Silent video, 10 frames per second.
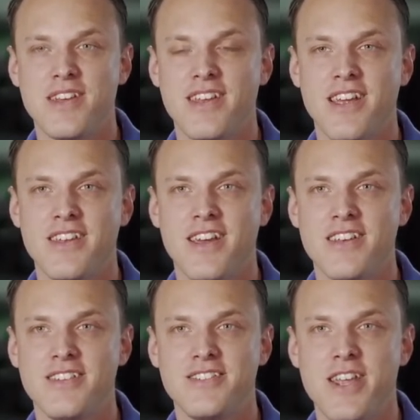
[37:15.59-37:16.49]
and I
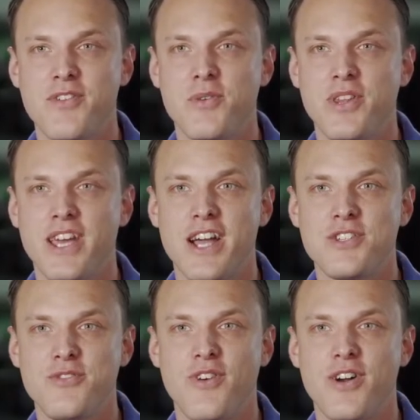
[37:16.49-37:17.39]
never really got
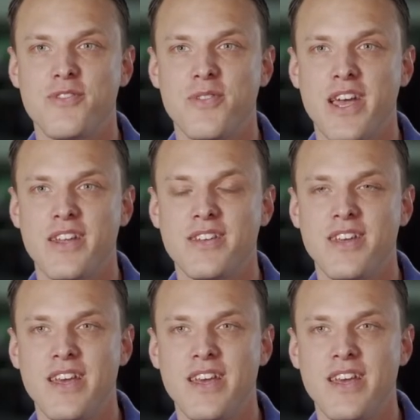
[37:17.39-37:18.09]
too far from that.